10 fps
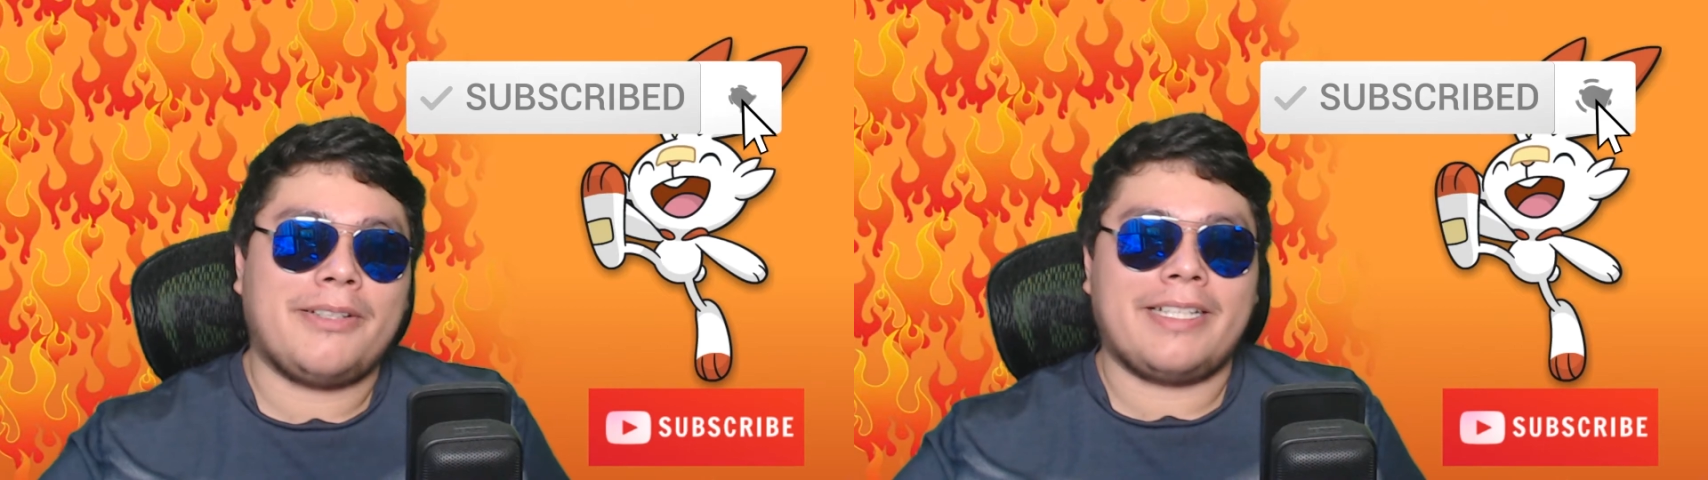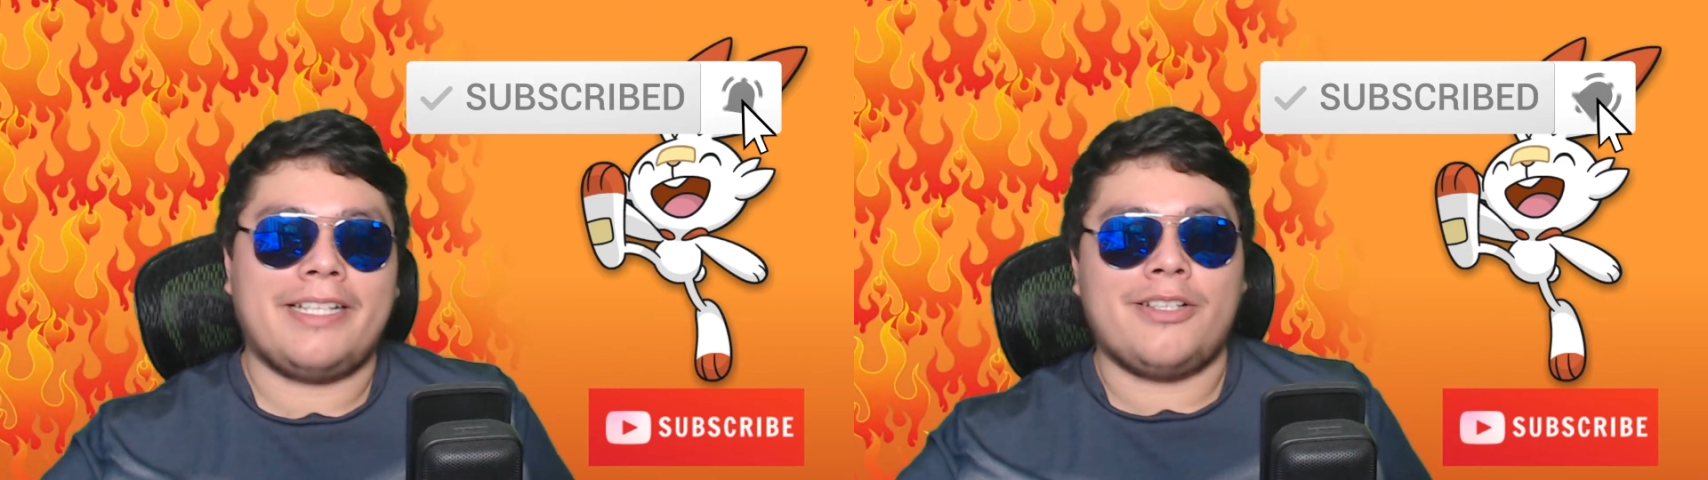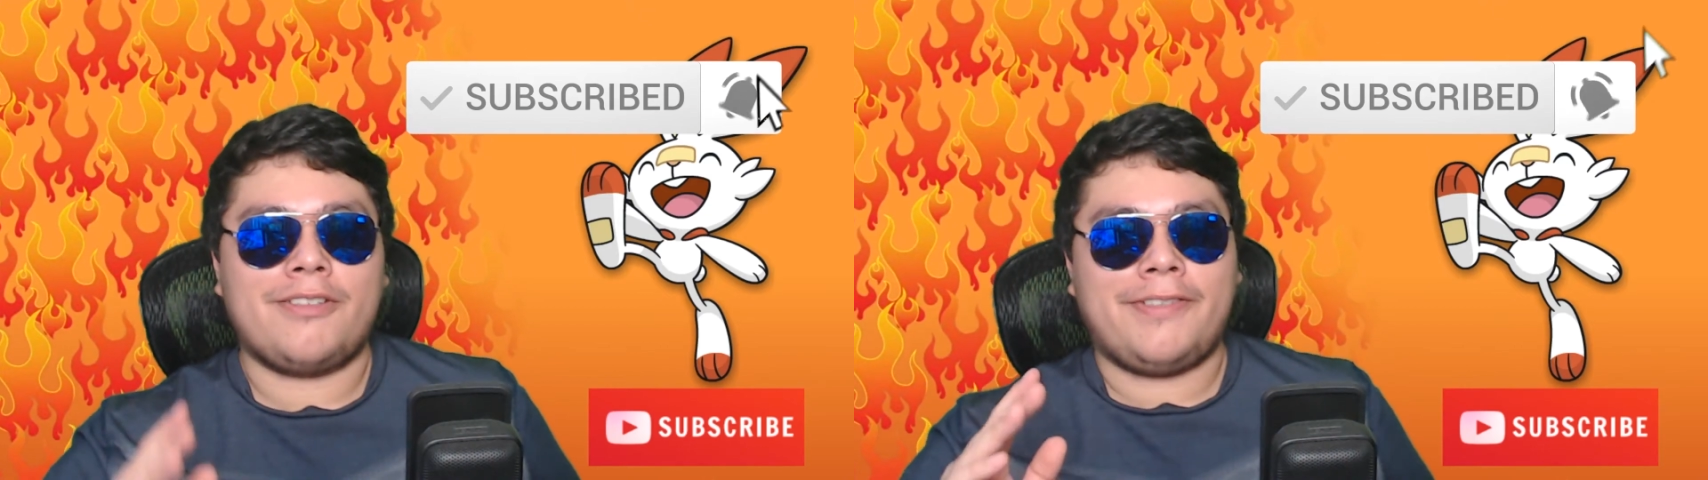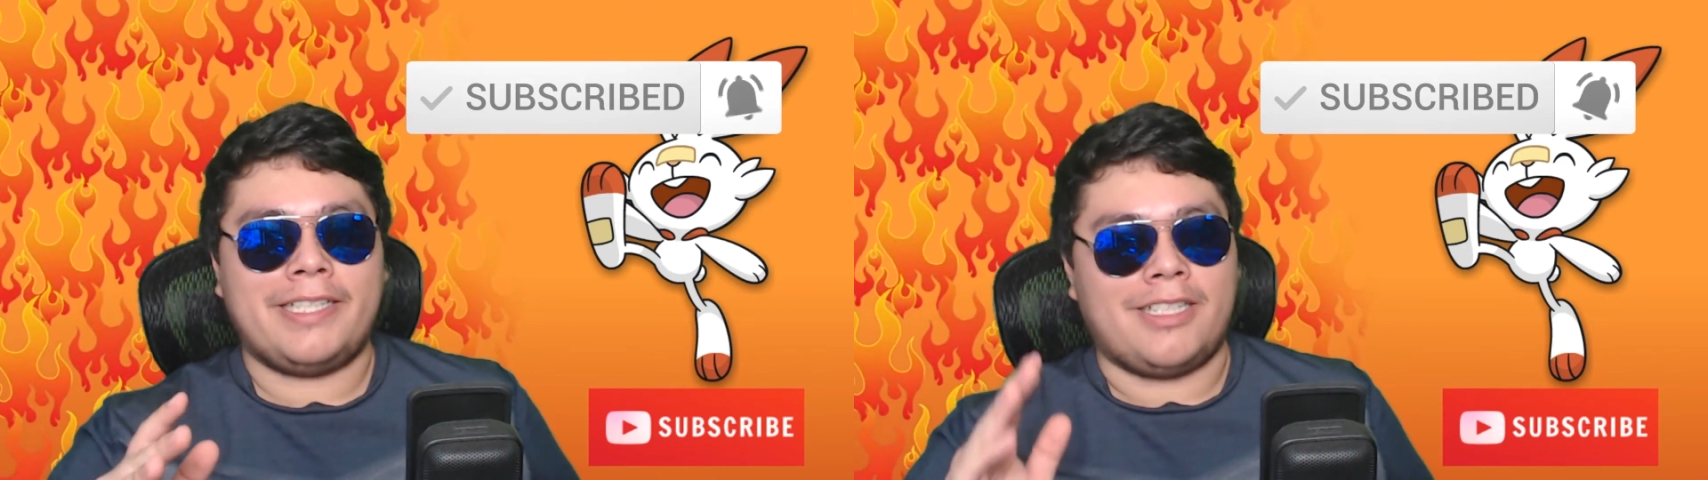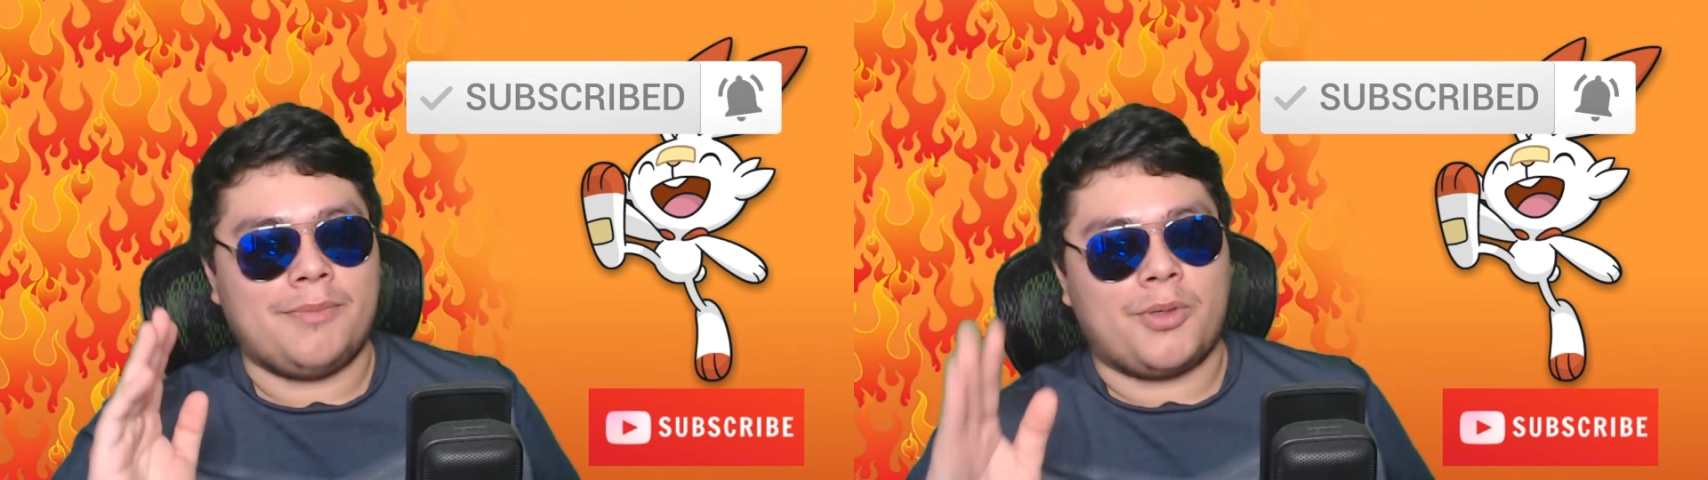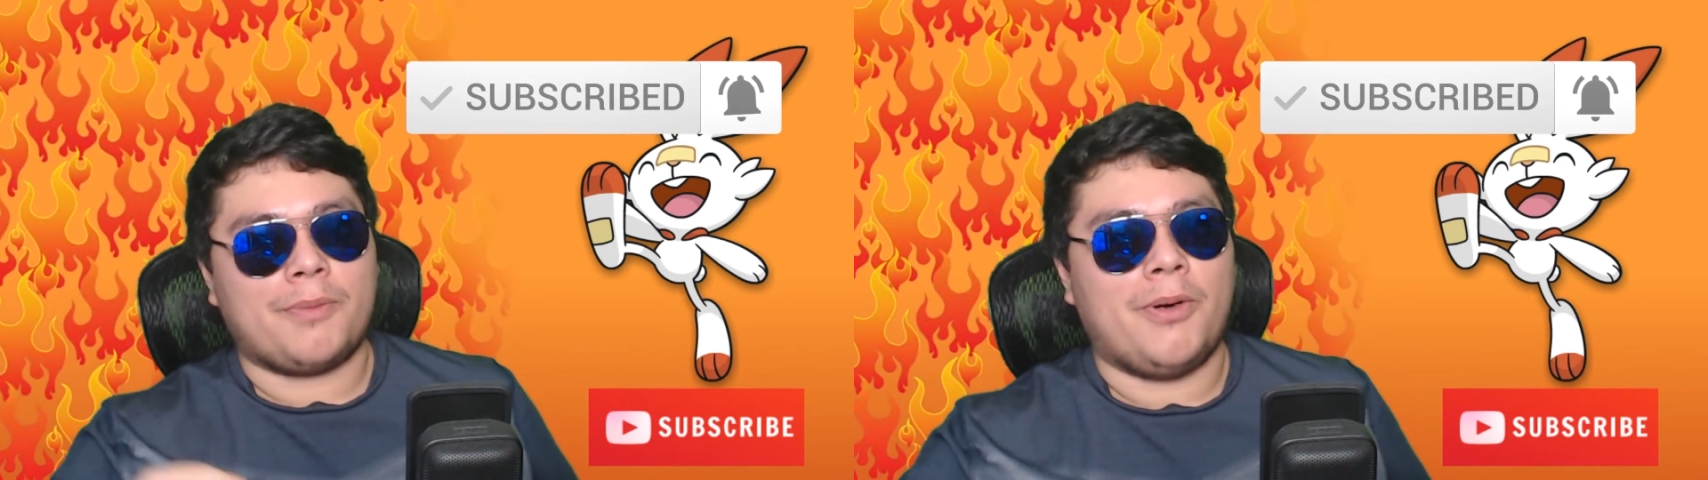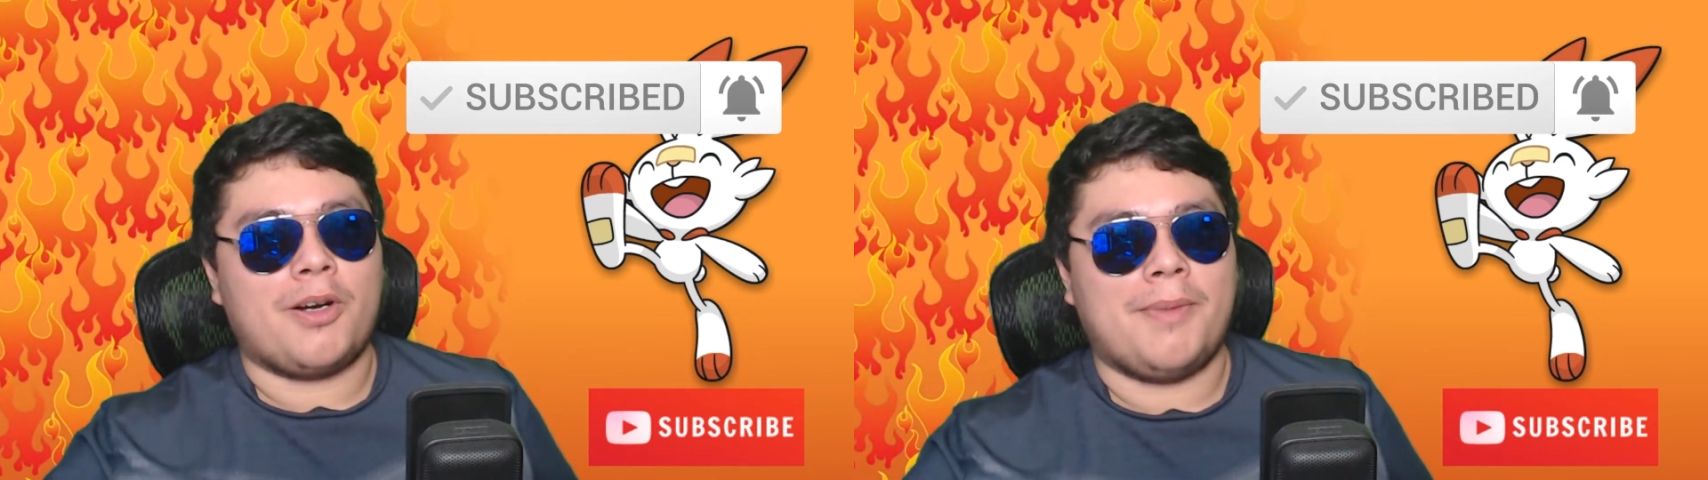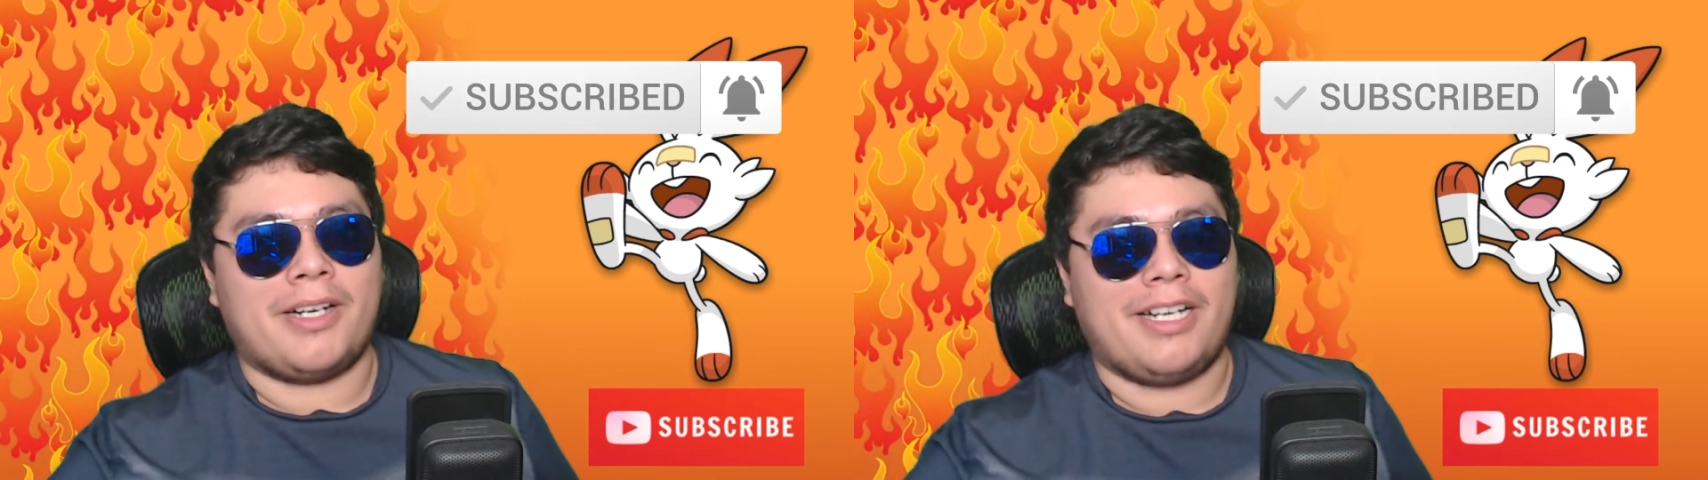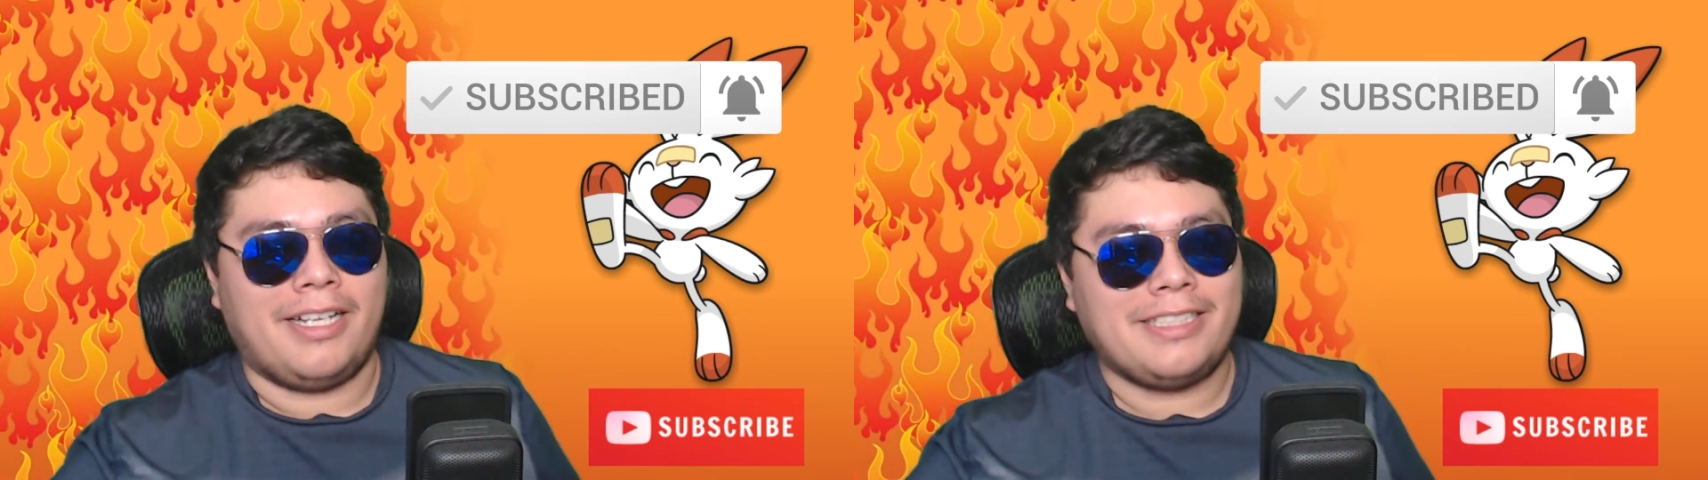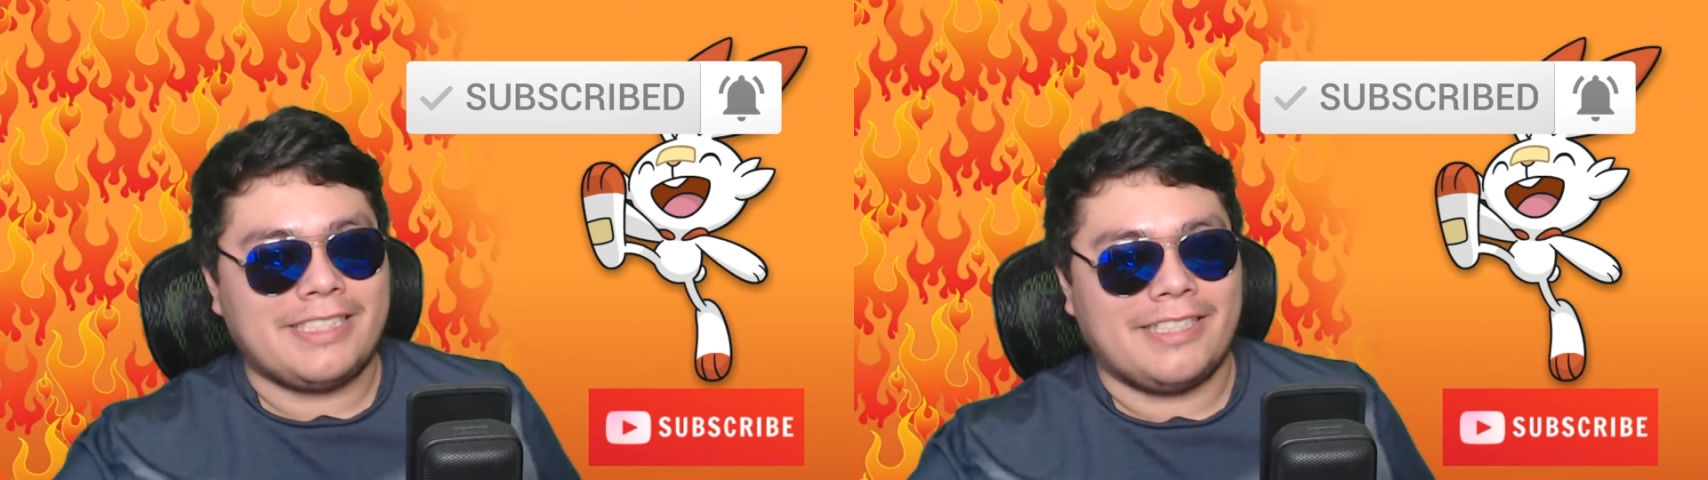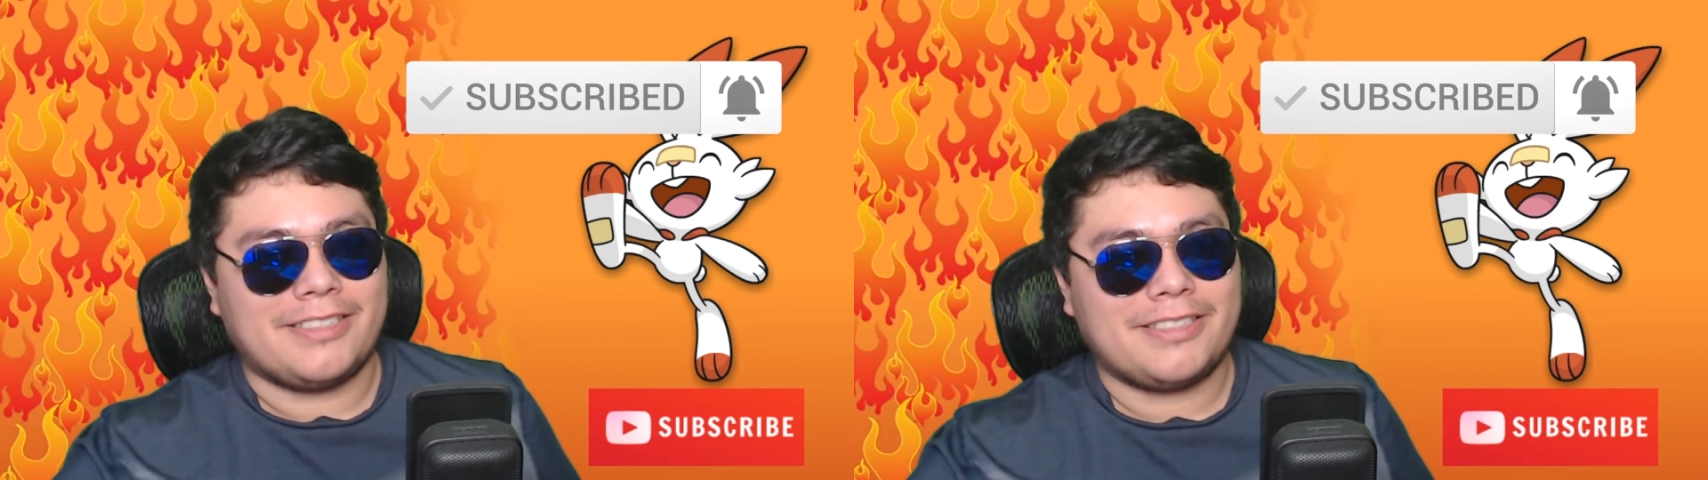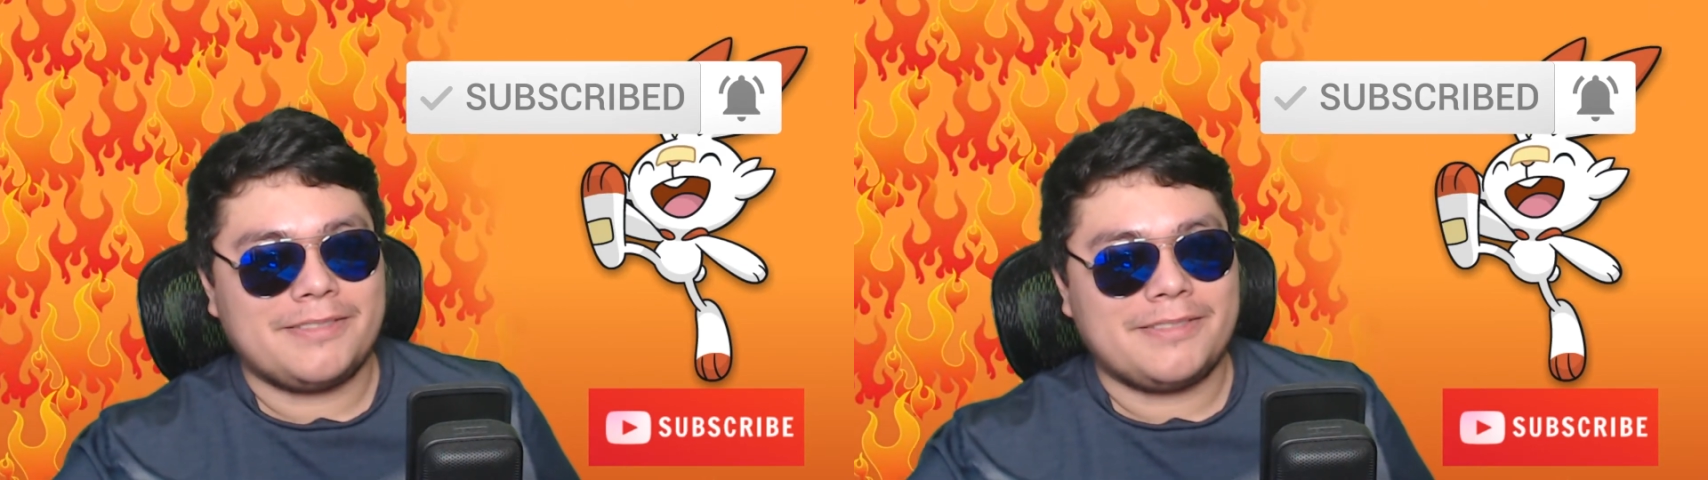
get notified on more Pokemon content.